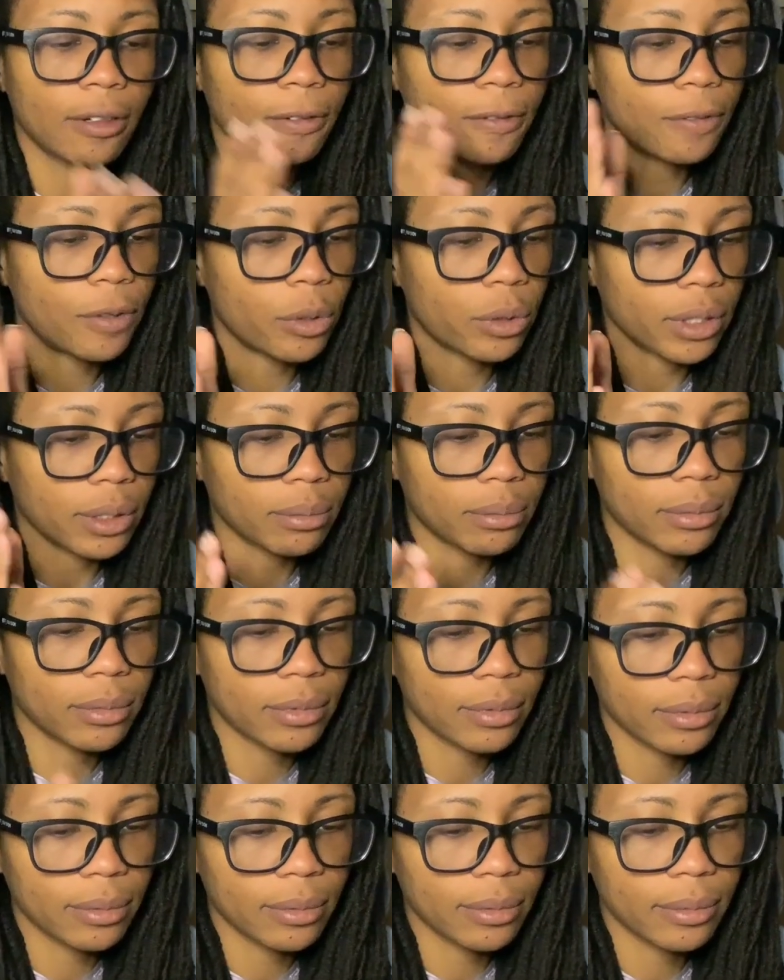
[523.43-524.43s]

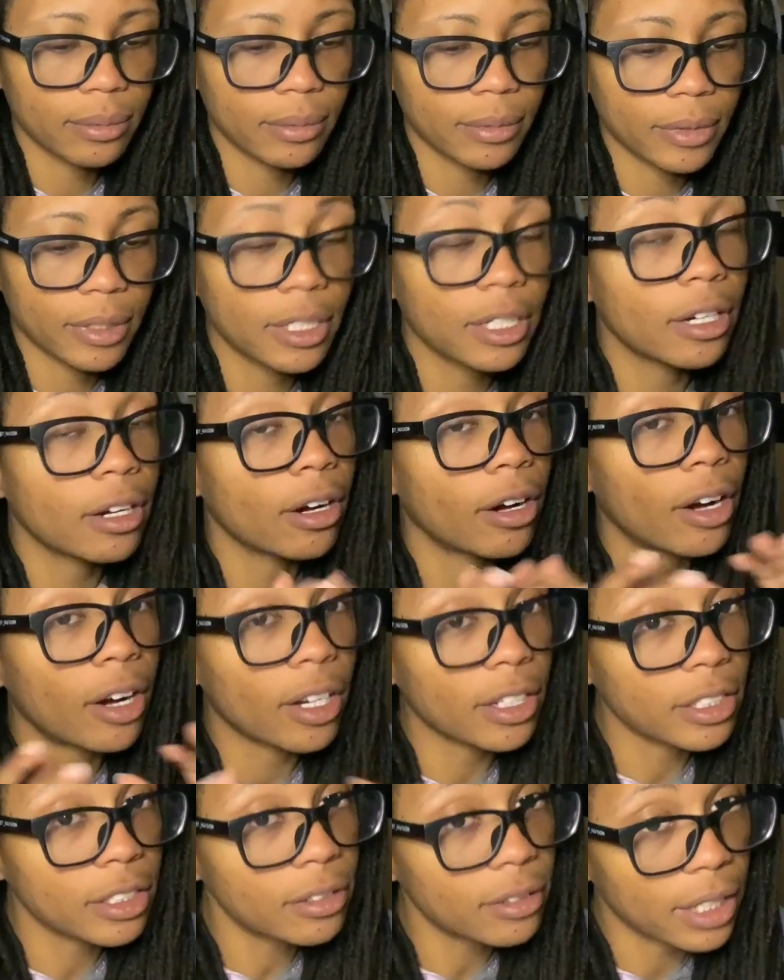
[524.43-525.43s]
Form,
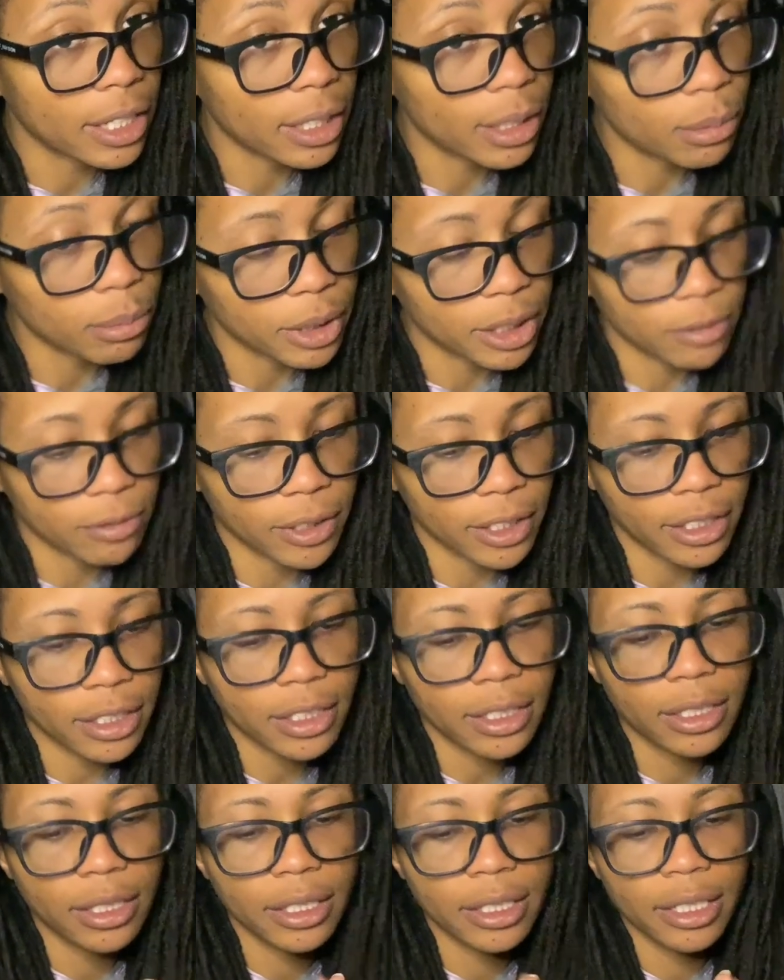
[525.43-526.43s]
also element of art,
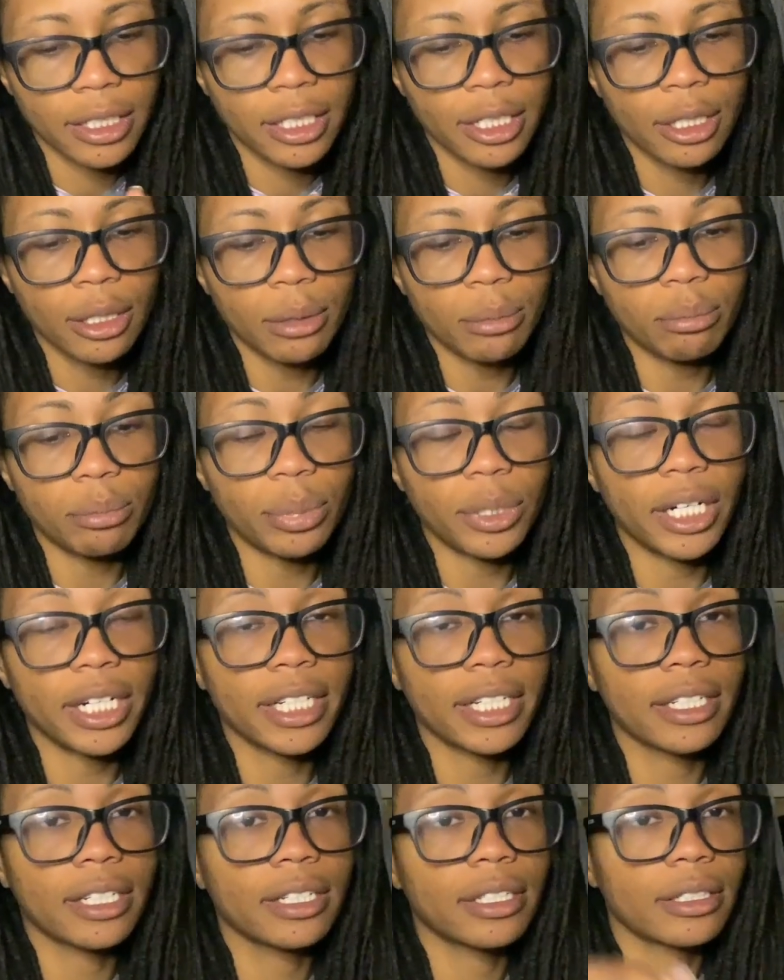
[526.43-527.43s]

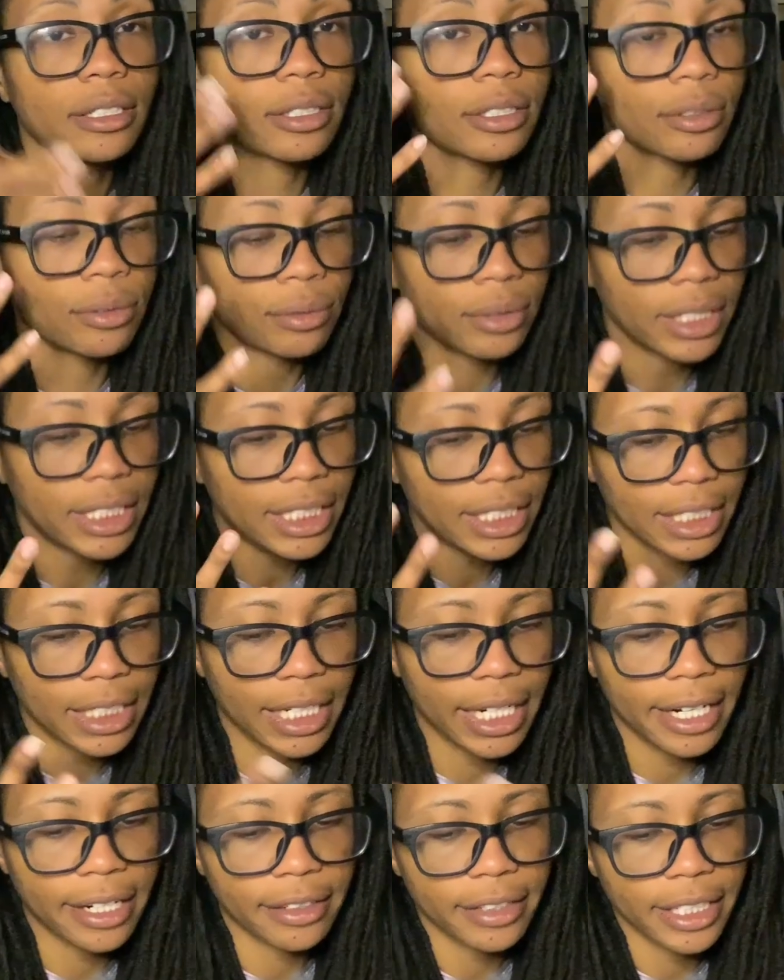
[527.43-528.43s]
but
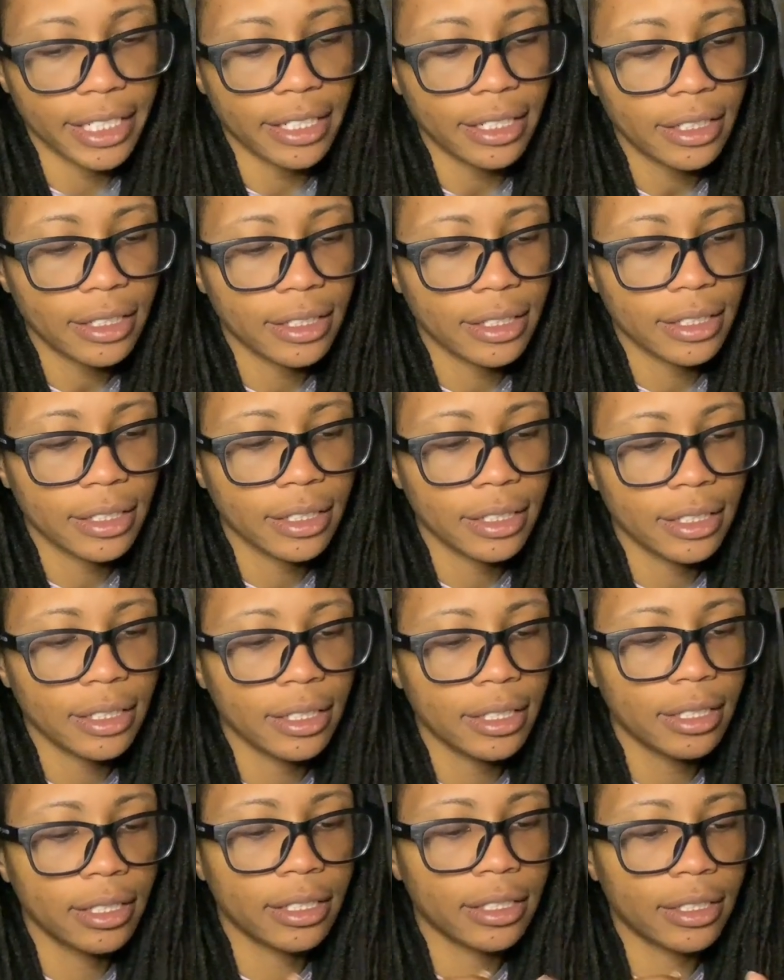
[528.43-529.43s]
3D area,
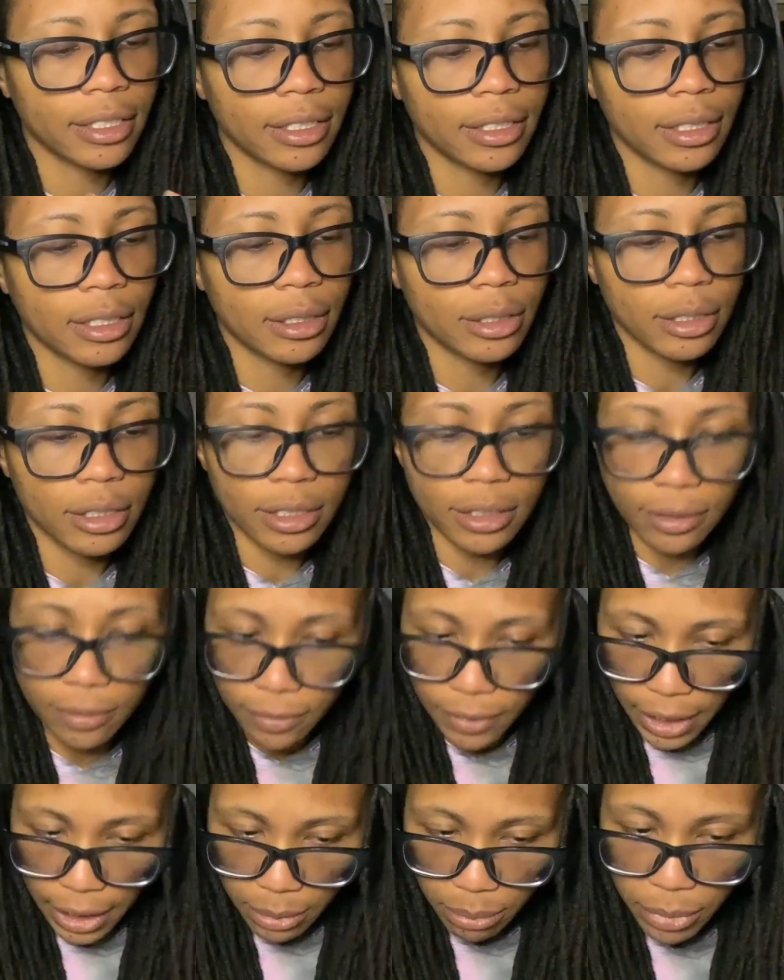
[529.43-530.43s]

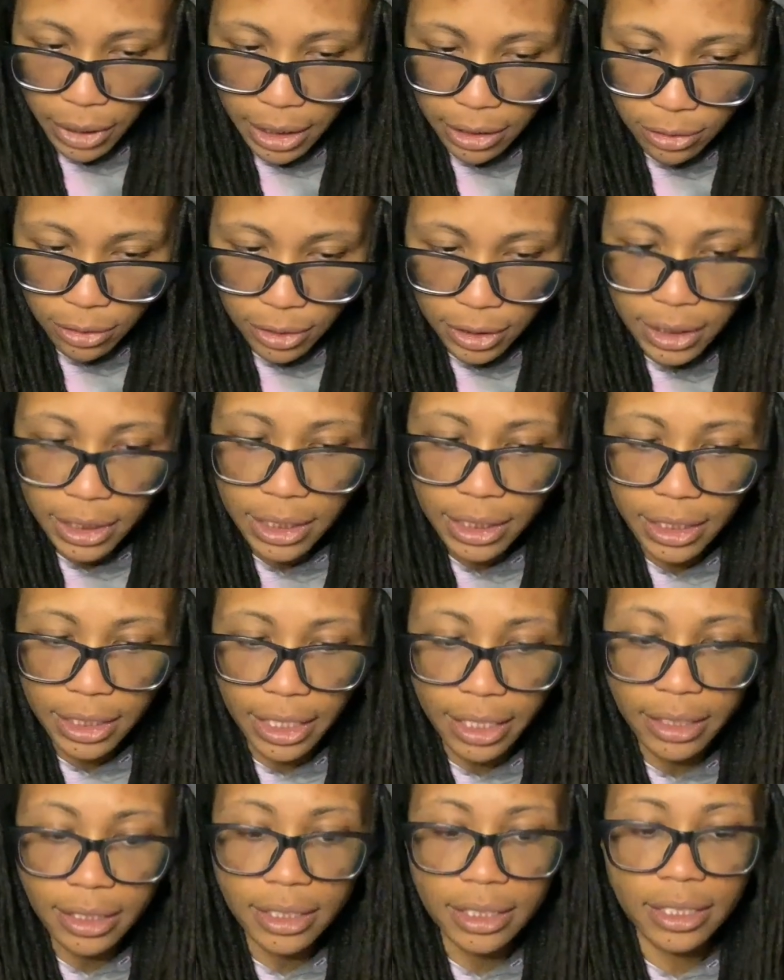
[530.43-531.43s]
defined boundary,
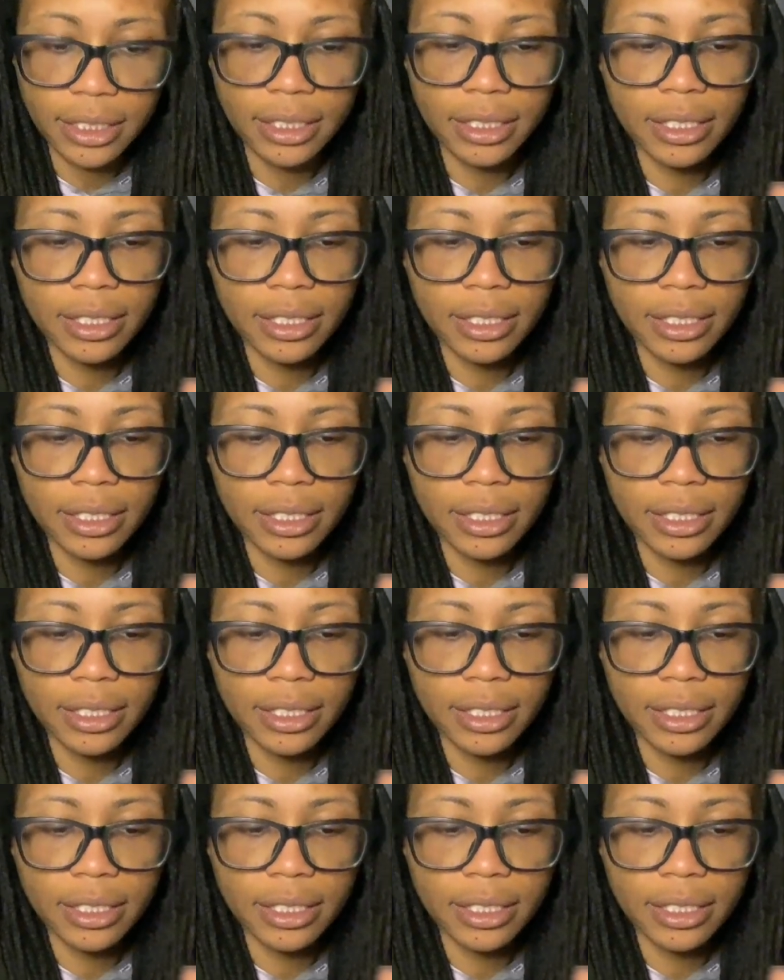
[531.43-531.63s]
yes.